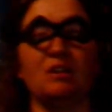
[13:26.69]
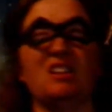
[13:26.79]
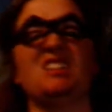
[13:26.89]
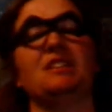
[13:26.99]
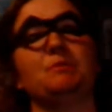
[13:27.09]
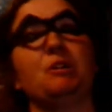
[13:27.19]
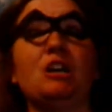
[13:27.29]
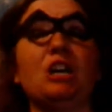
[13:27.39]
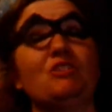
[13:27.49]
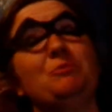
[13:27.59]

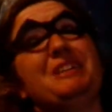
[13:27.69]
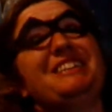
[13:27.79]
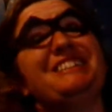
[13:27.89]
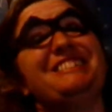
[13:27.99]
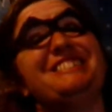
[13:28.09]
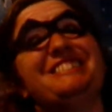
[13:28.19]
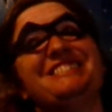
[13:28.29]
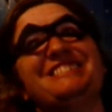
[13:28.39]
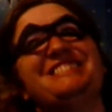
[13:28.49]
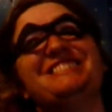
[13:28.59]
Aquaman,
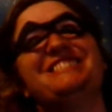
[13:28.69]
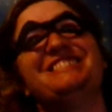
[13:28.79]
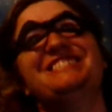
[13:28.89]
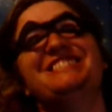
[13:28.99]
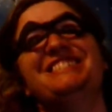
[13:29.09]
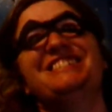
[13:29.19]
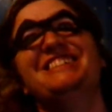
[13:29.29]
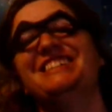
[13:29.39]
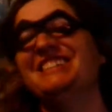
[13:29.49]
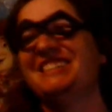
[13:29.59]

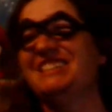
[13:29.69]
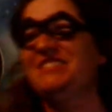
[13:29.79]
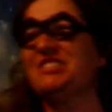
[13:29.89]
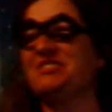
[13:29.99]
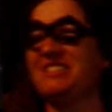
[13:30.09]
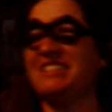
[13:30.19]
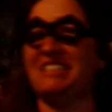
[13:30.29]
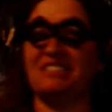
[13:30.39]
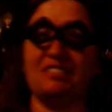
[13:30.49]
it was alright,